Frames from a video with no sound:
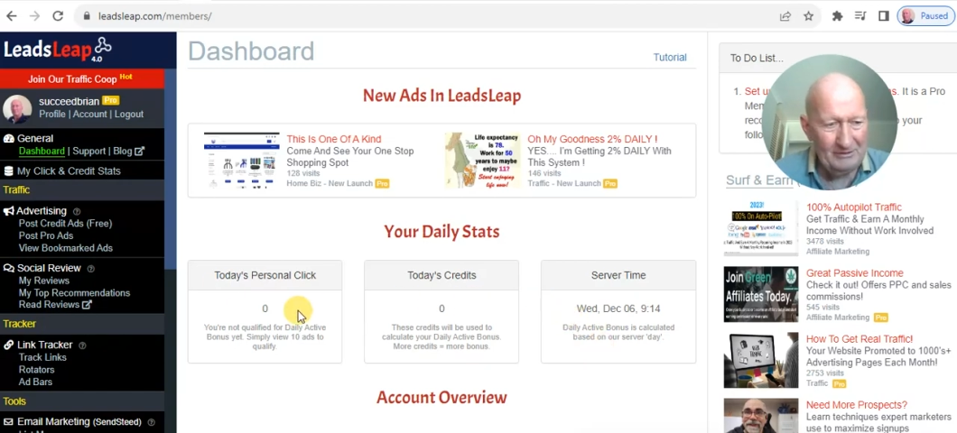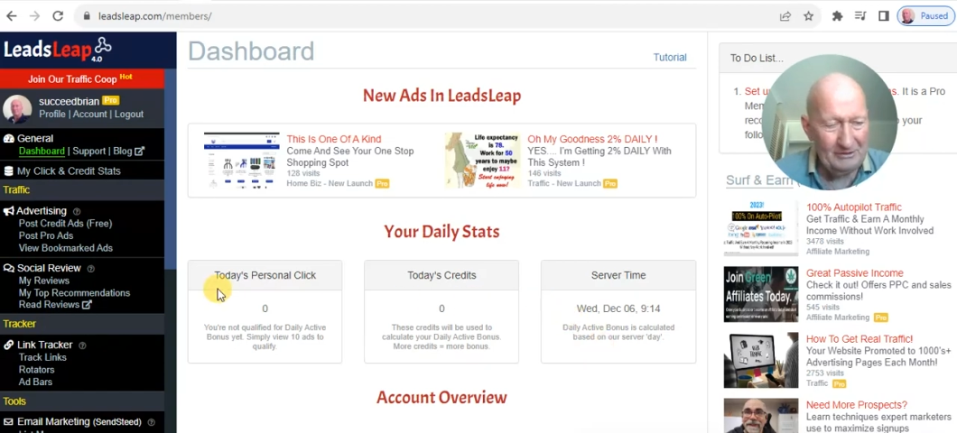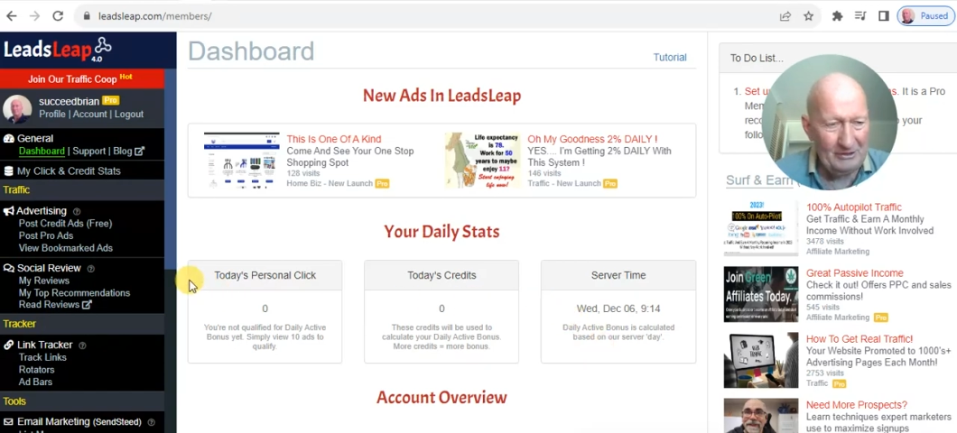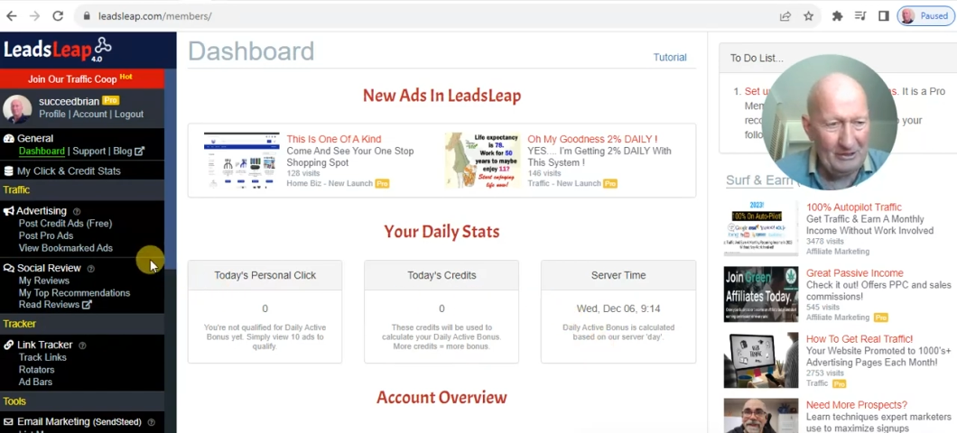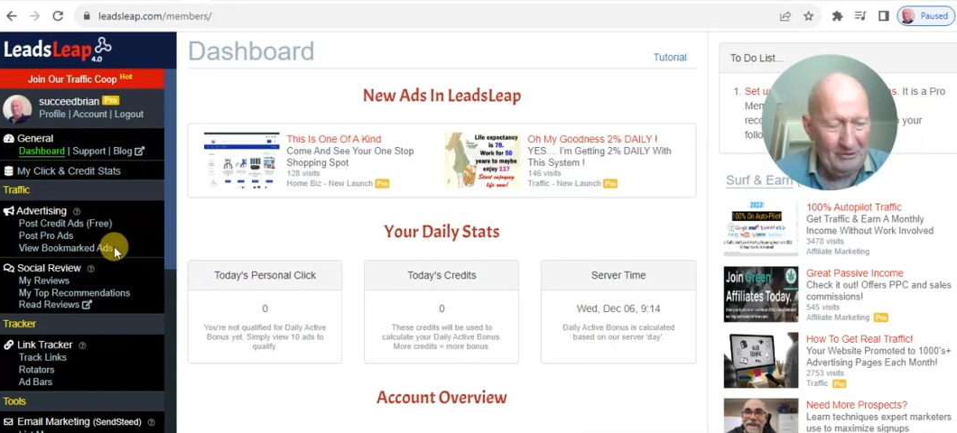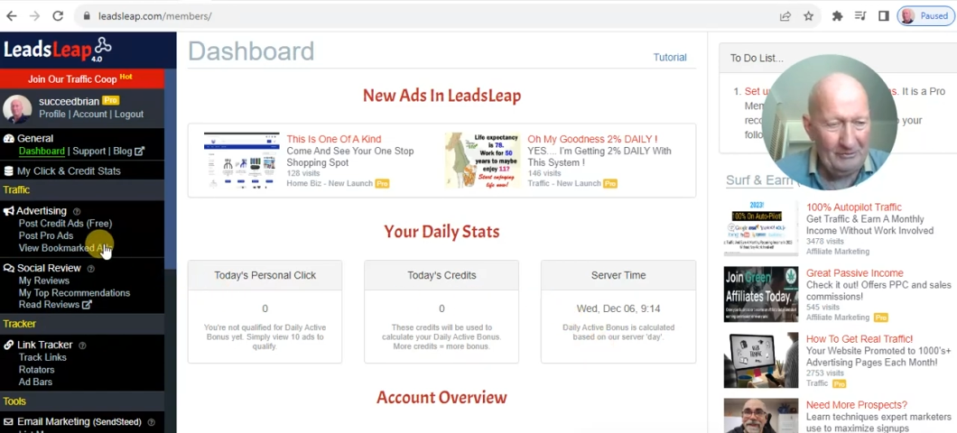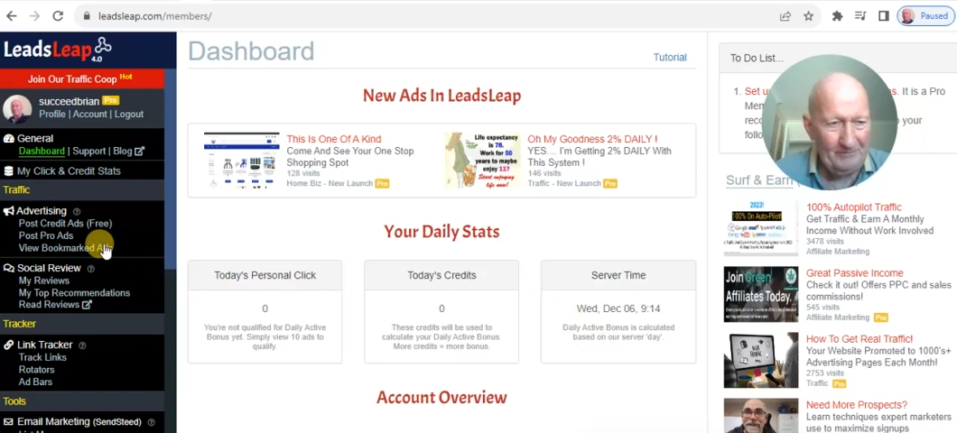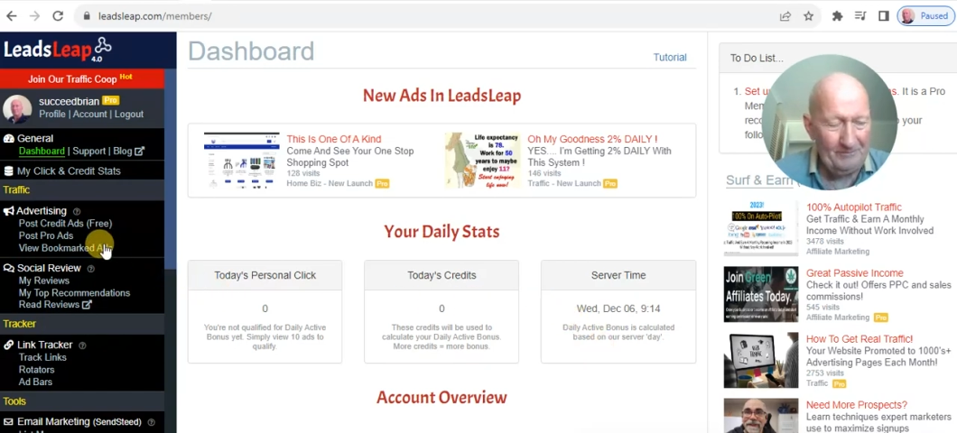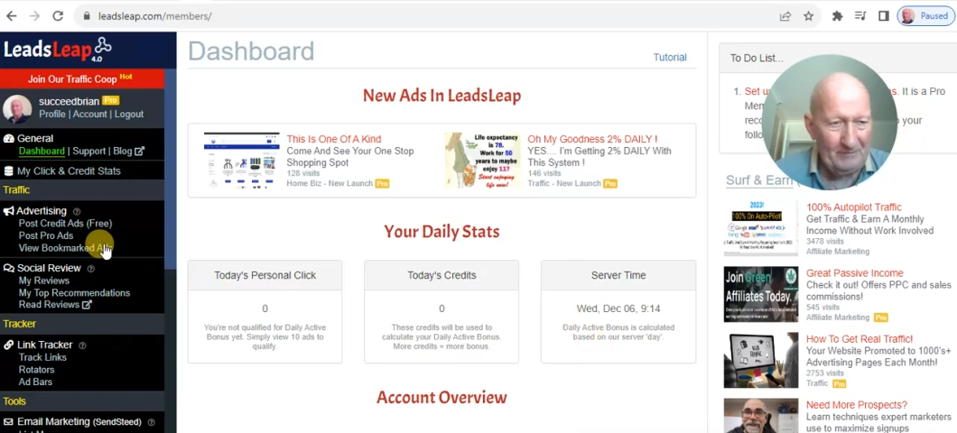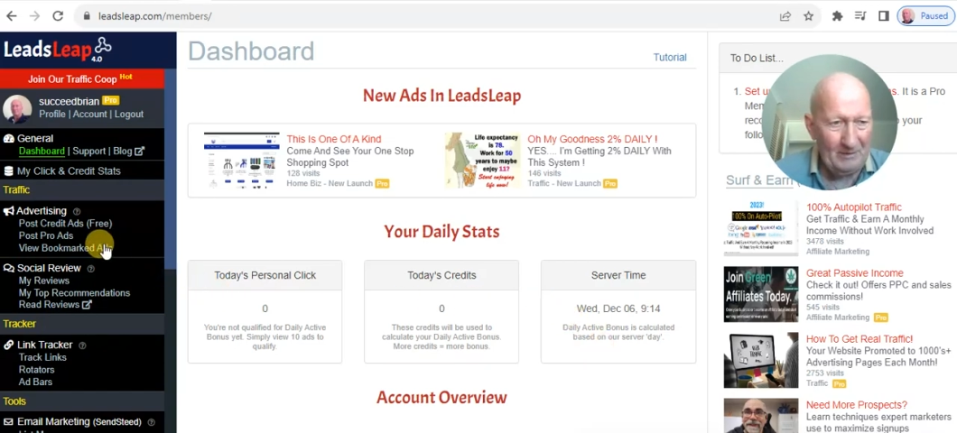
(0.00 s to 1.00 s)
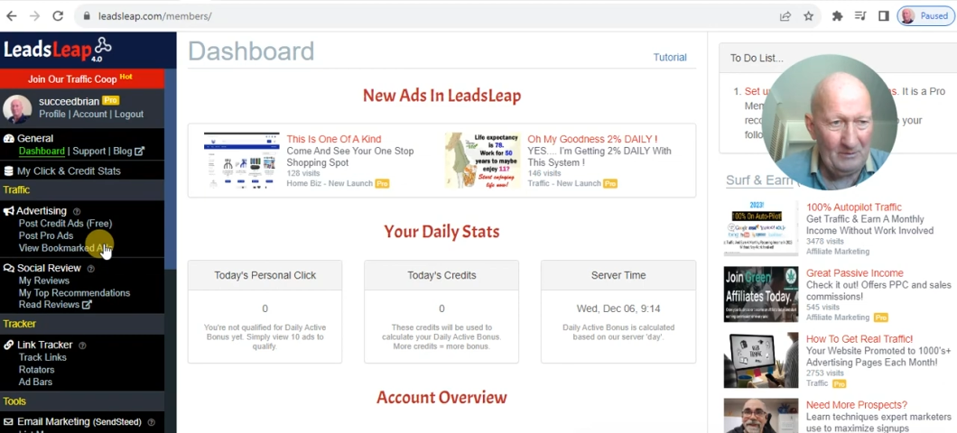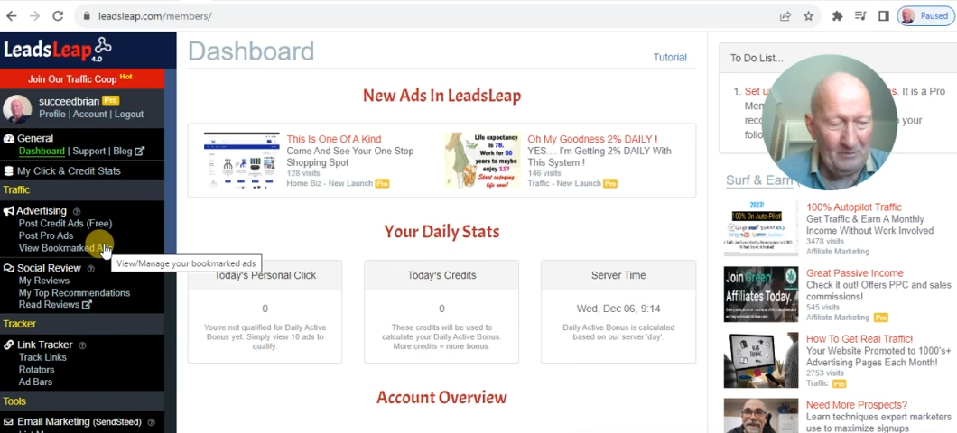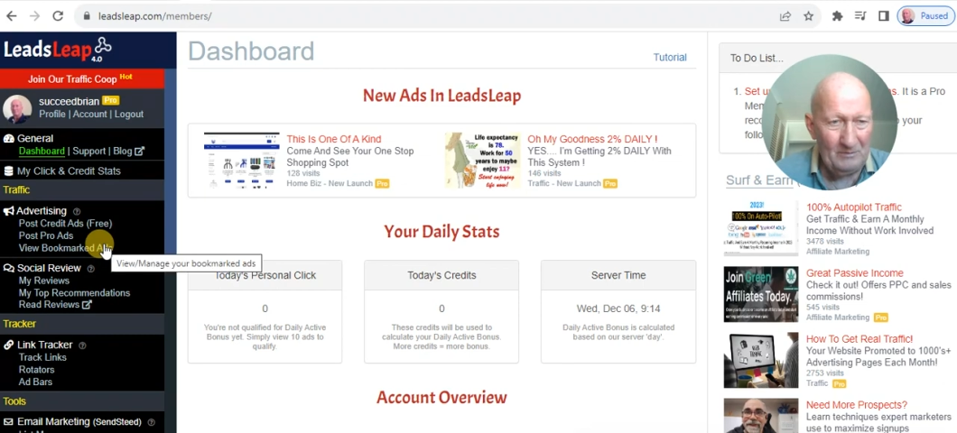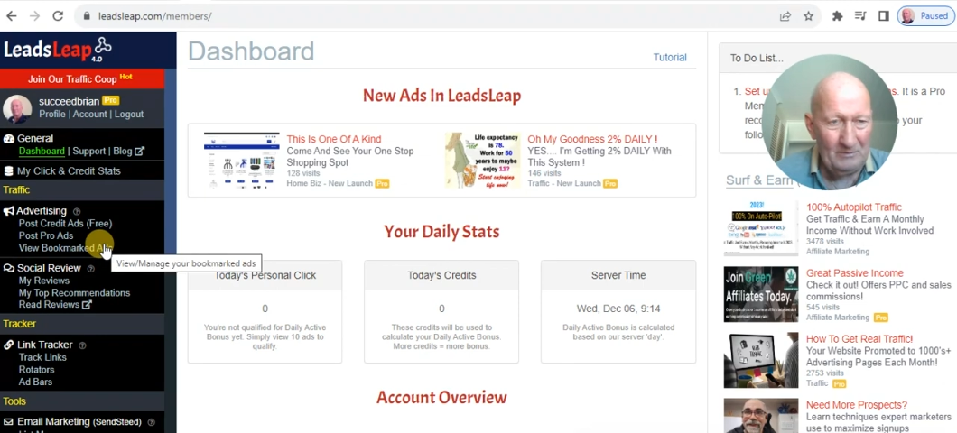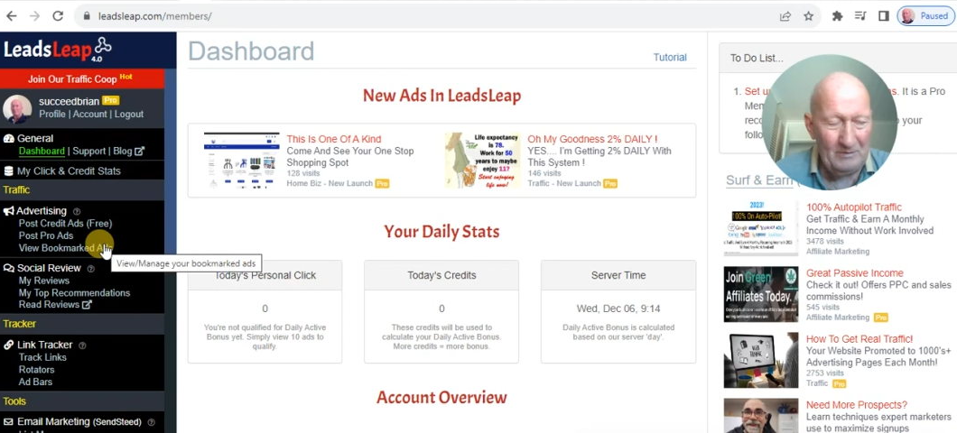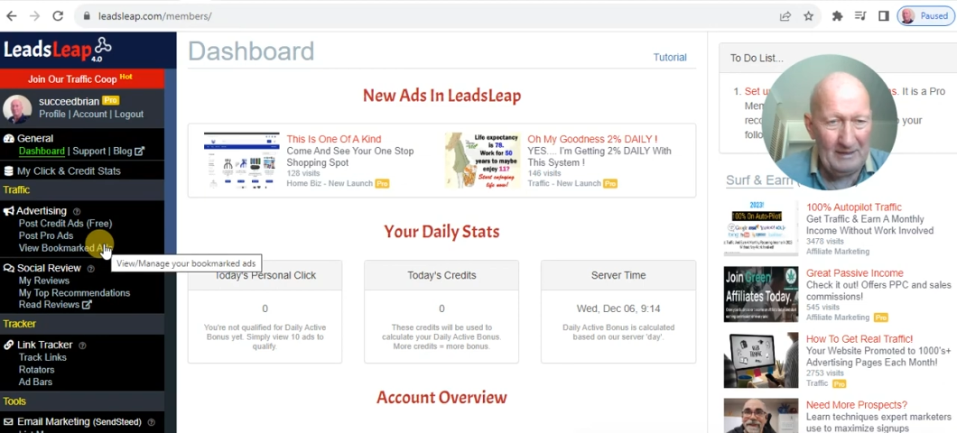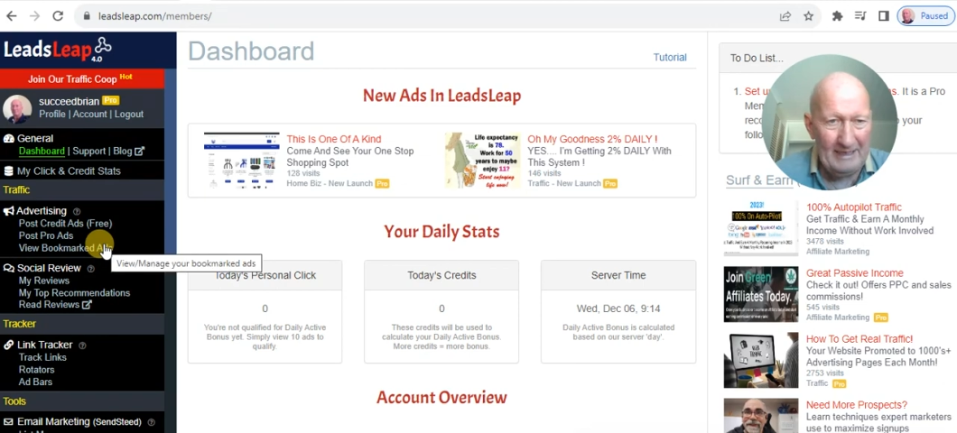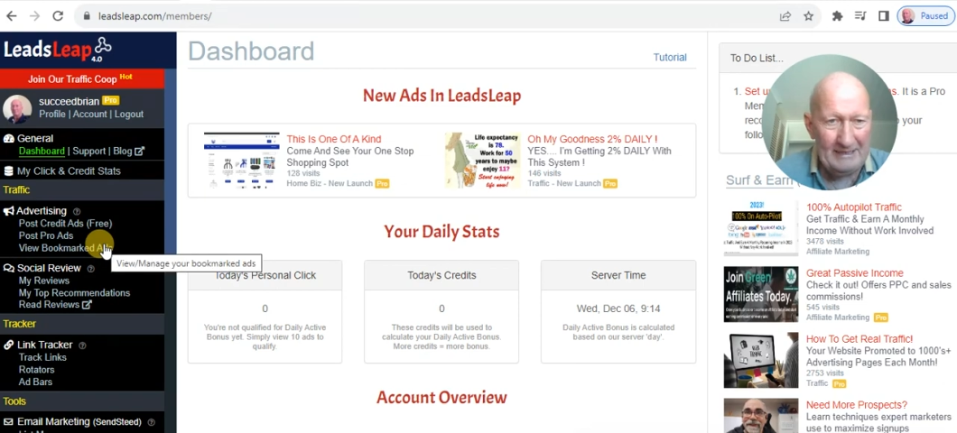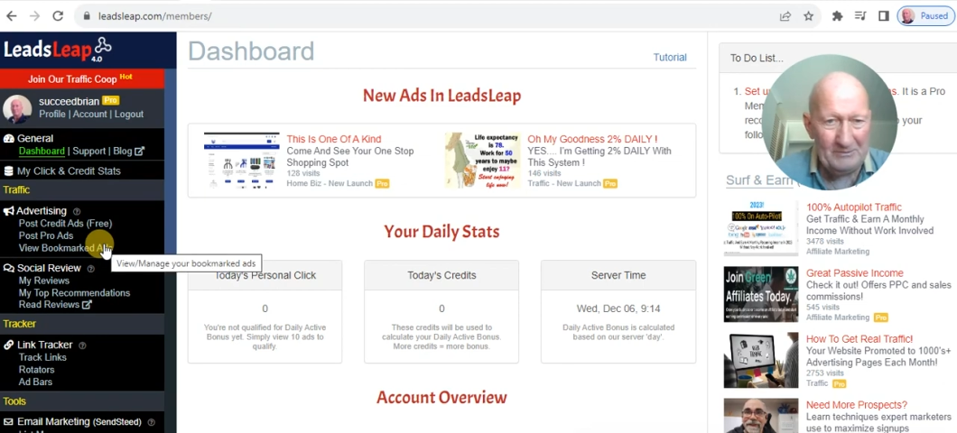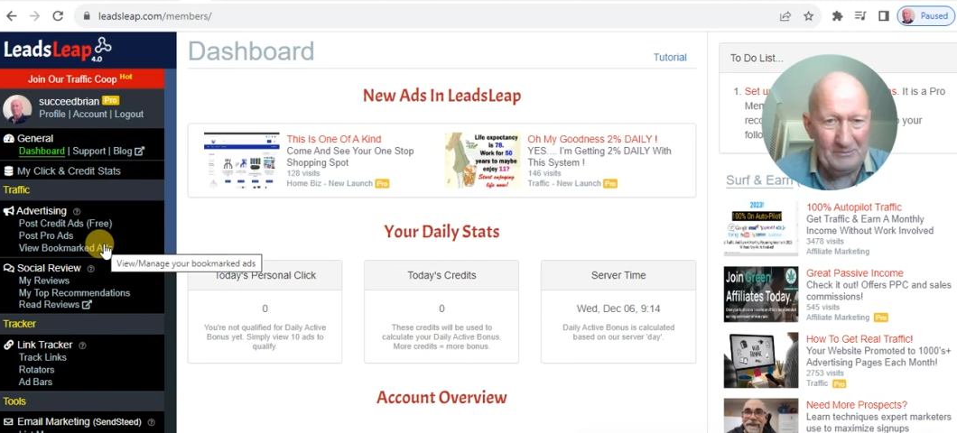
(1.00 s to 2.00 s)
So
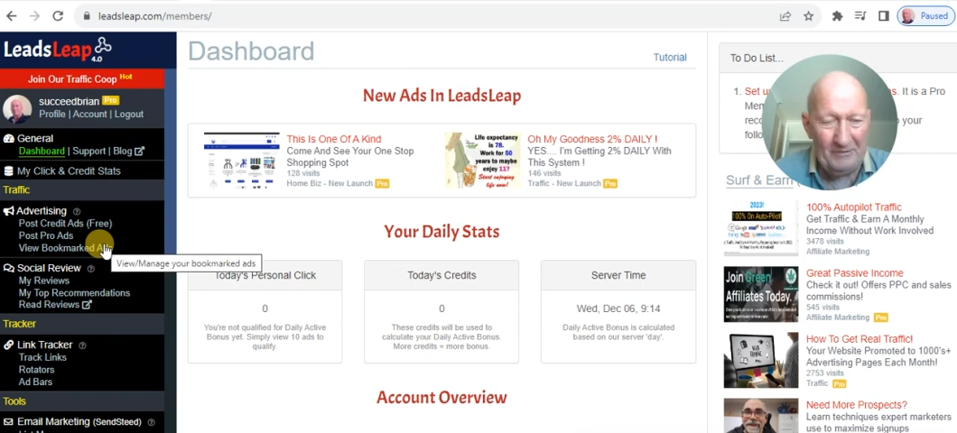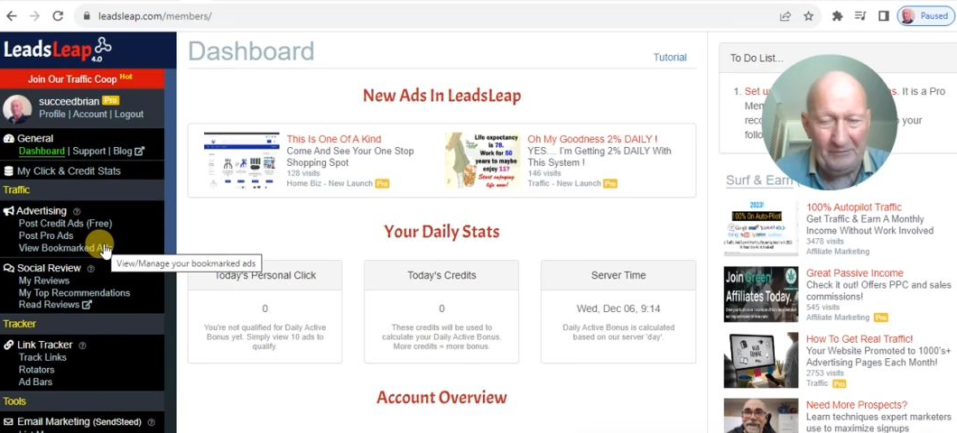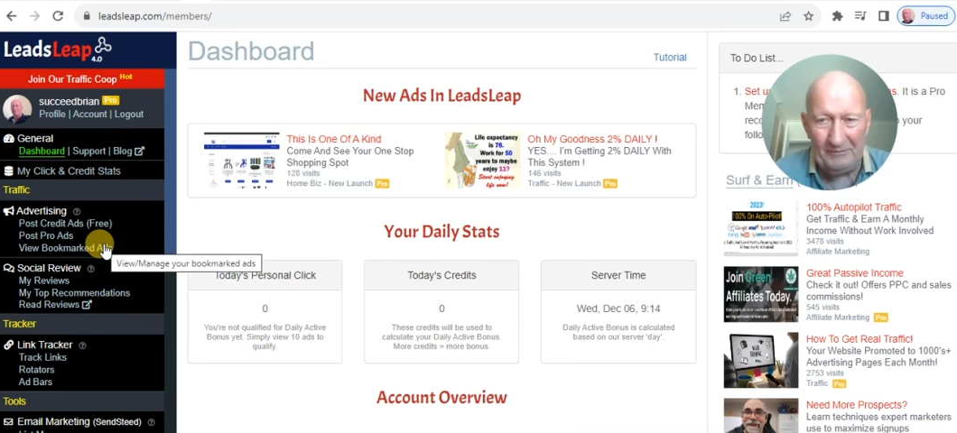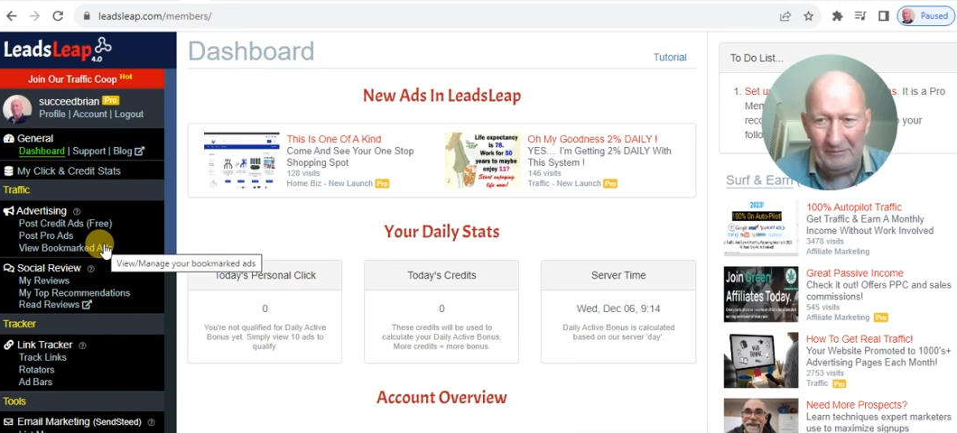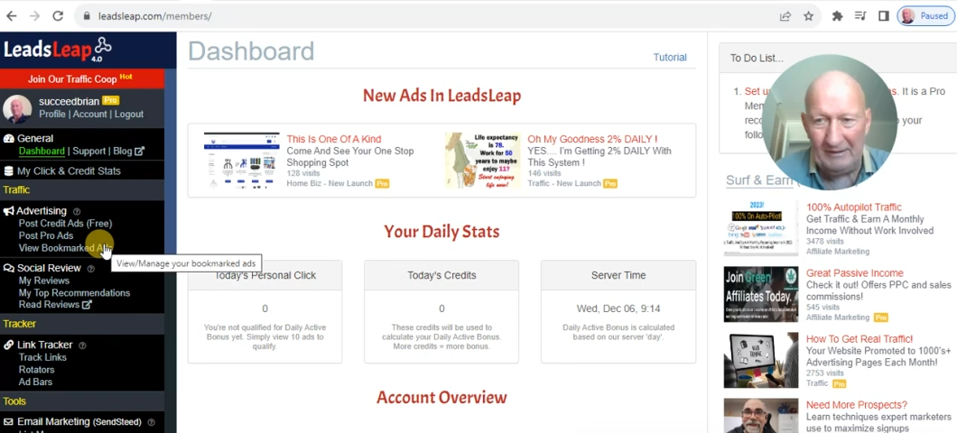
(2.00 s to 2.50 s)
as with